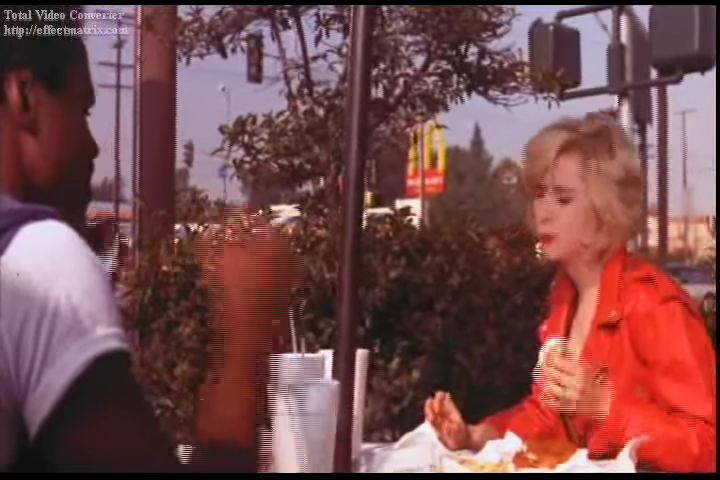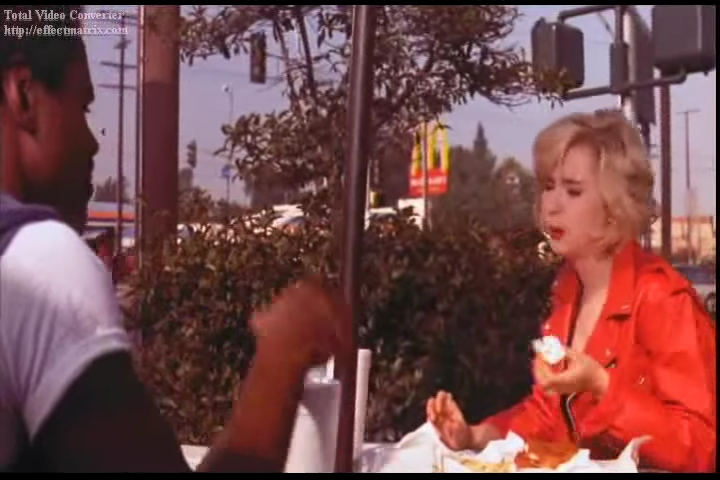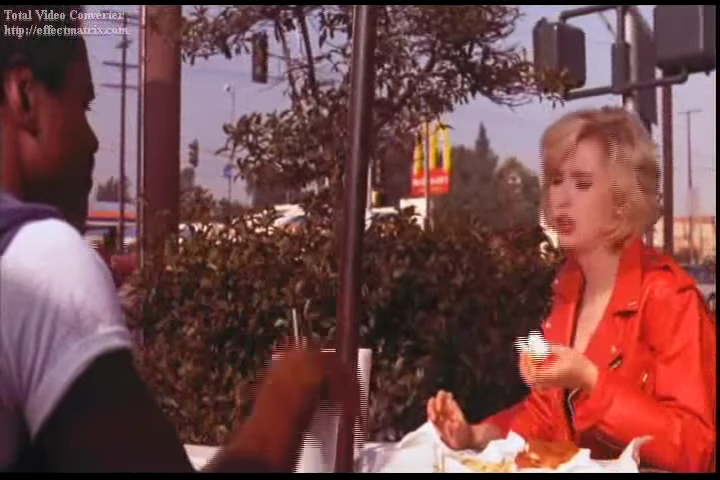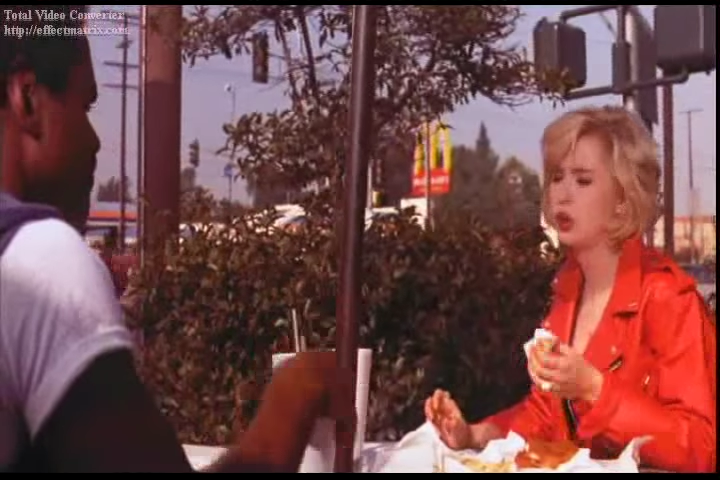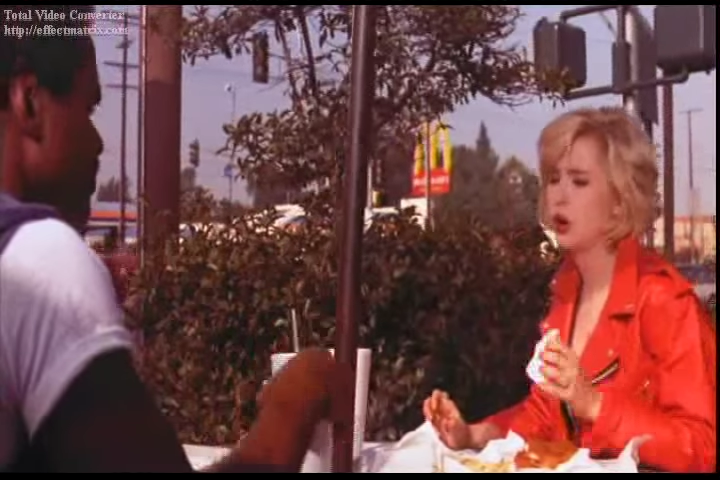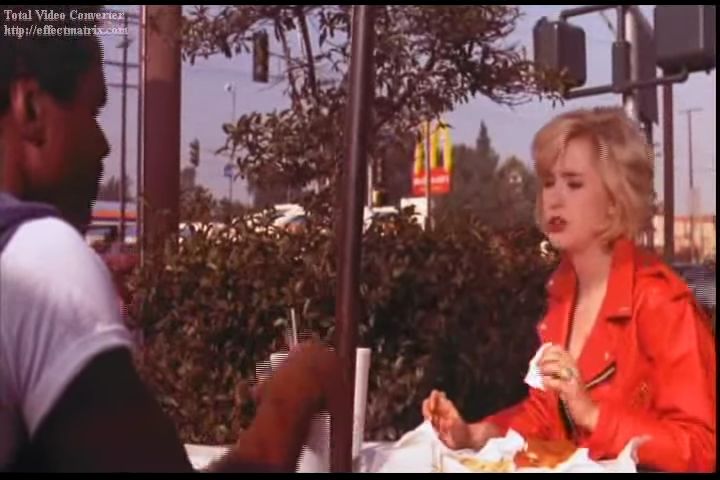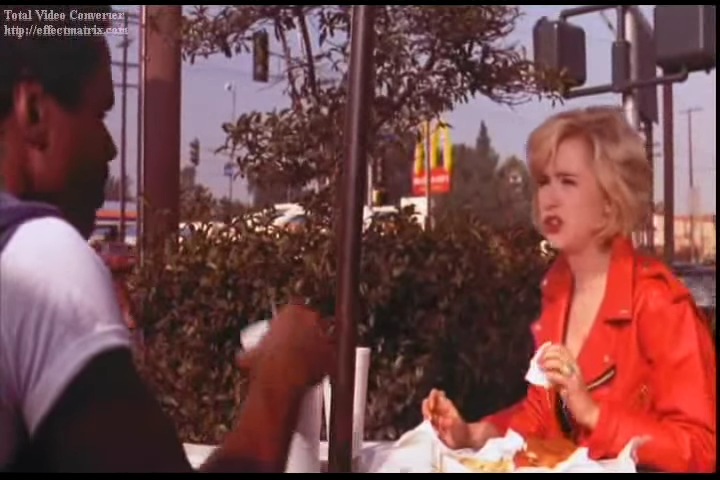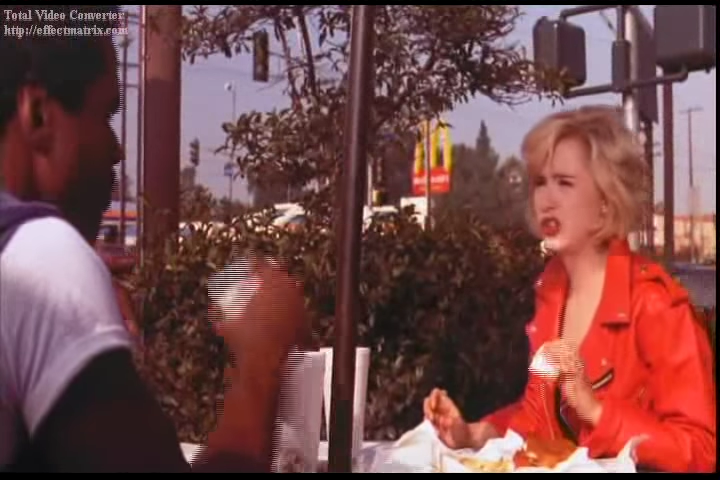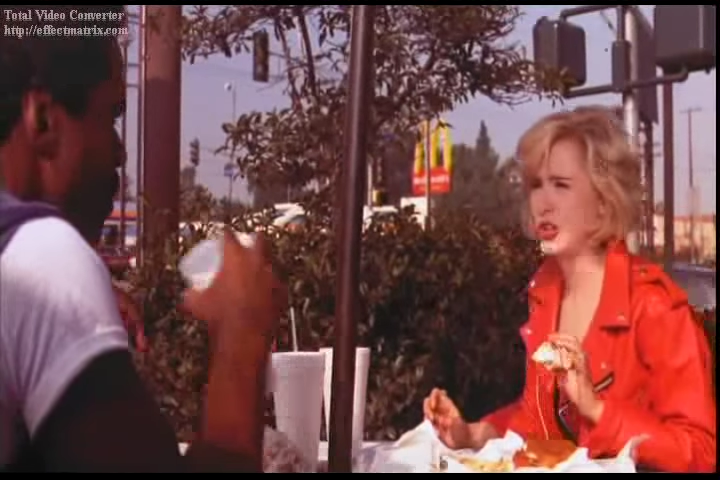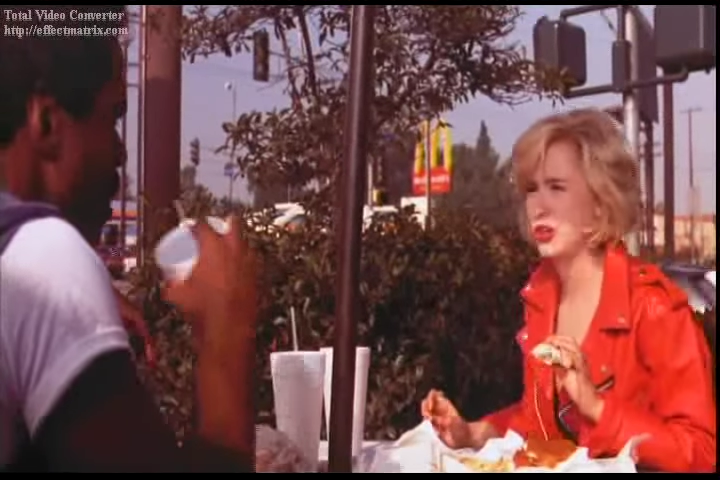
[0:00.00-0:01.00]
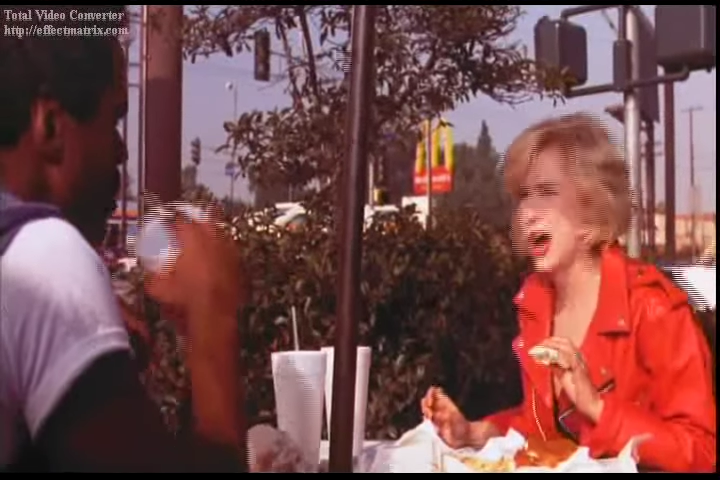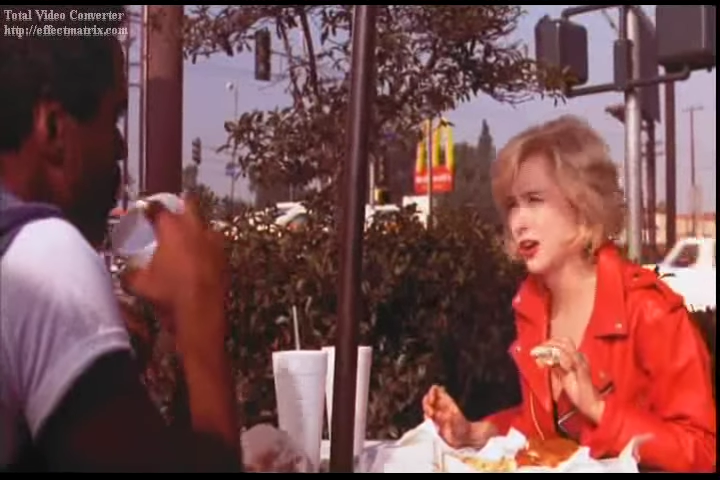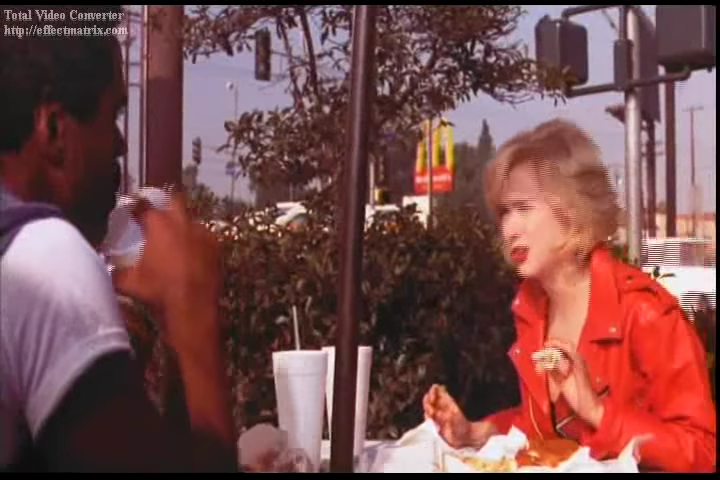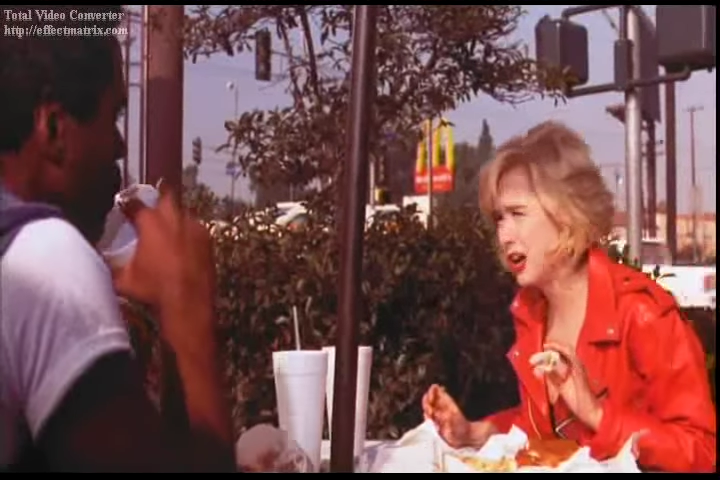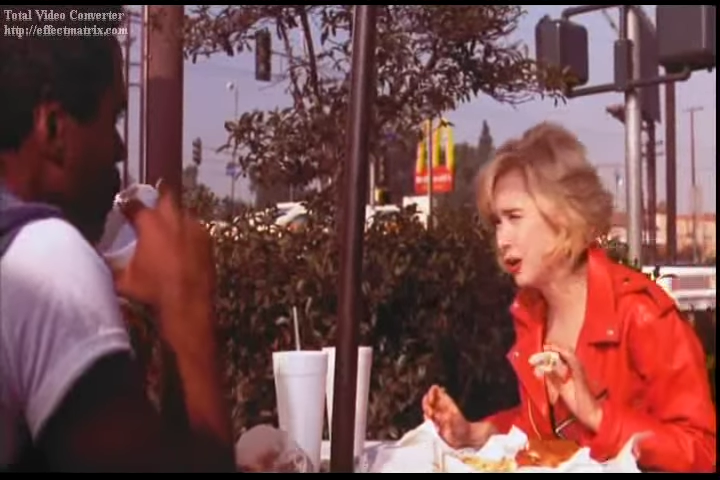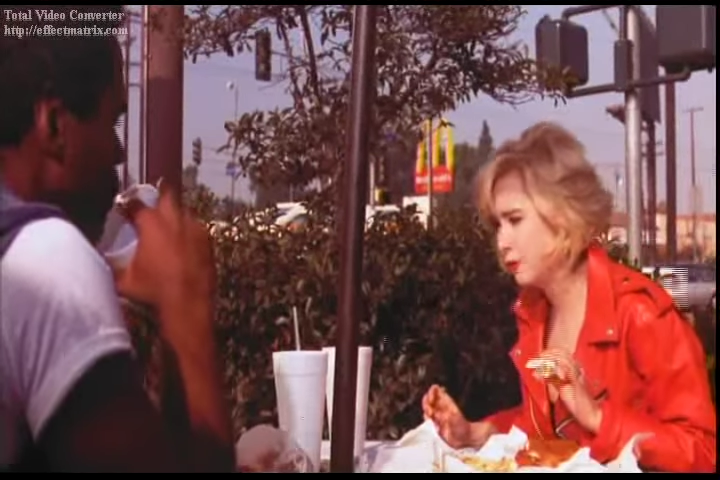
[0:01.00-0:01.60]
Buddy Lawrence is in there knocking down a